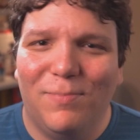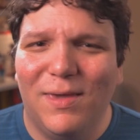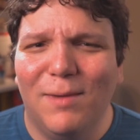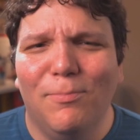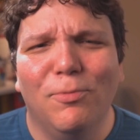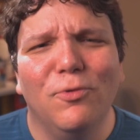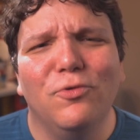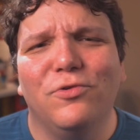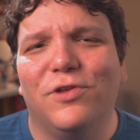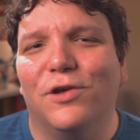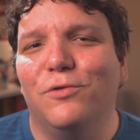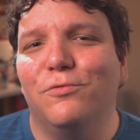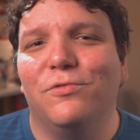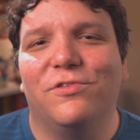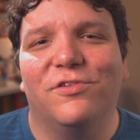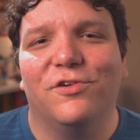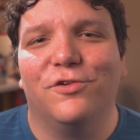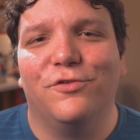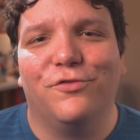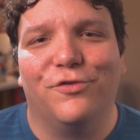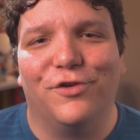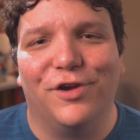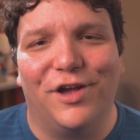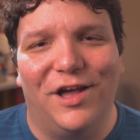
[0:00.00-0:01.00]
People don't
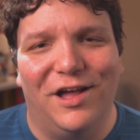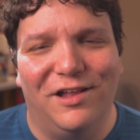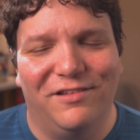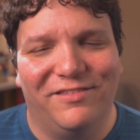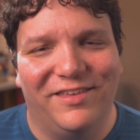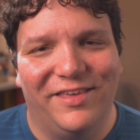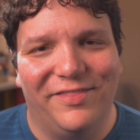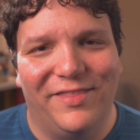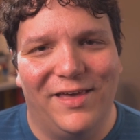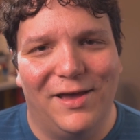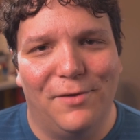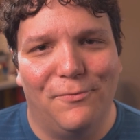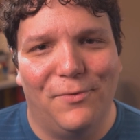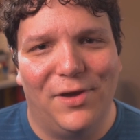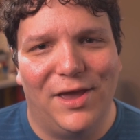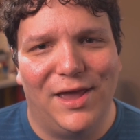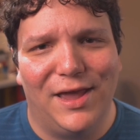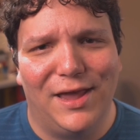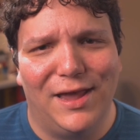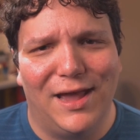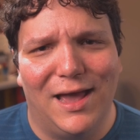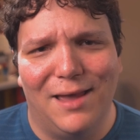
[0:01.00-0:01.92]
search for content that way.